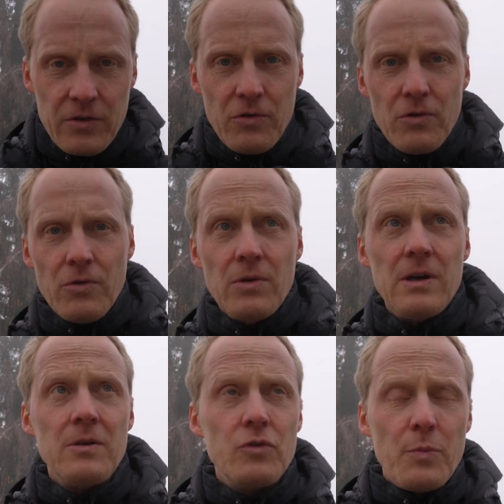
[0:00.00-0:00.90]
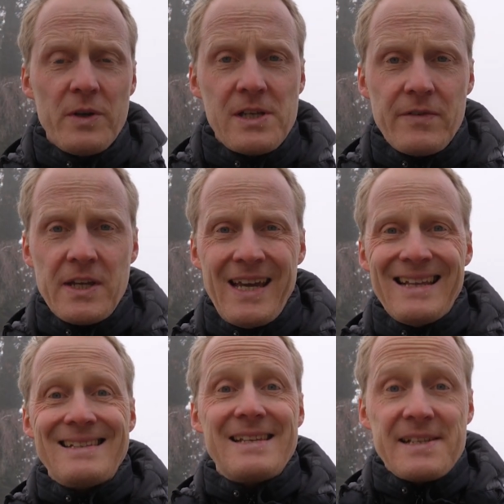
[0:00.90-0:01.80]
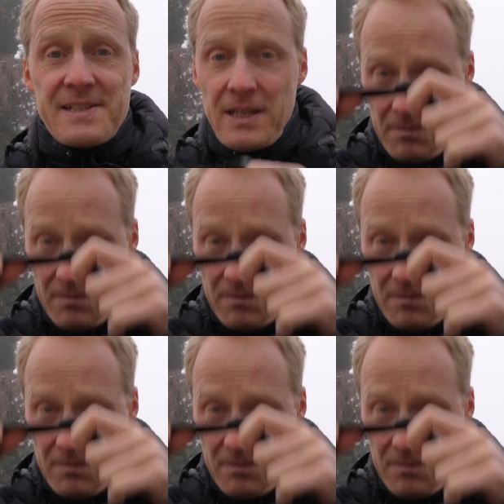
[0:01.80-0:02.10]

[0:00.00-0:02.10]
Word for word: to two point seven K sixty.